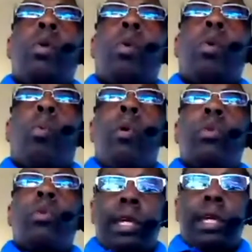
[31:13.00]
will
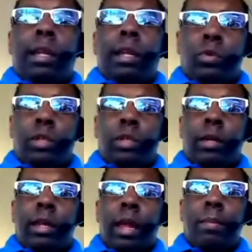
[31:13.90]
see the fruits of their
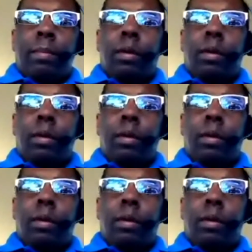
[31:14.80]
labor.